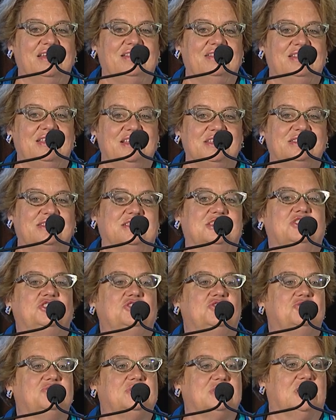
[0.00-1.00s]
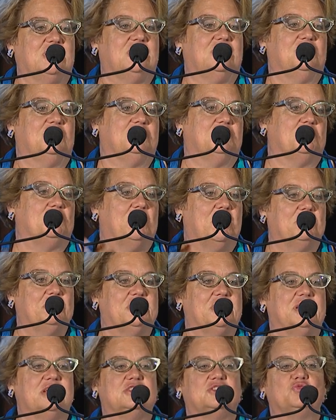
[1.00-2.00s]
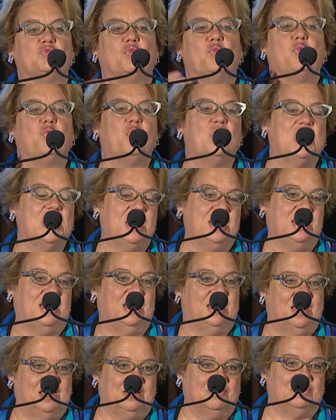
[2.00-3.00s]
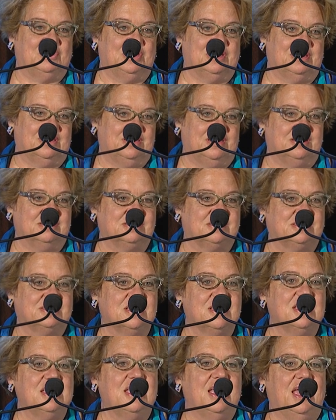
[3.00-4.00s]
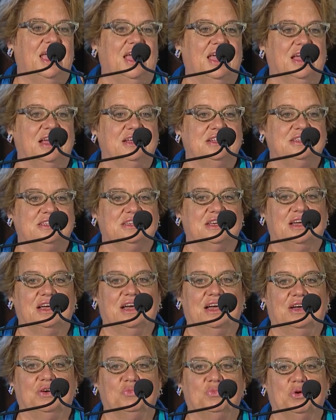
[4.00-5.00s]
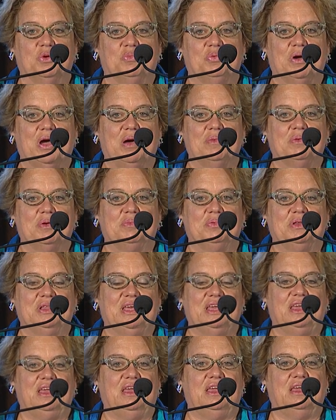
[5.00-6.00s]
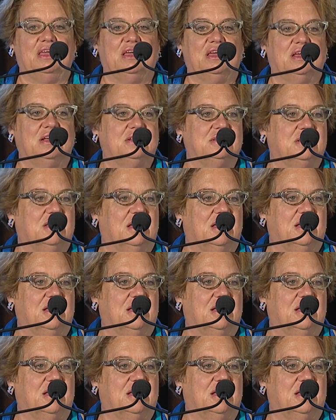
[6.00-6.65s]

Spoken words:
These issues, the public is way ahead of the elites, and we're probably in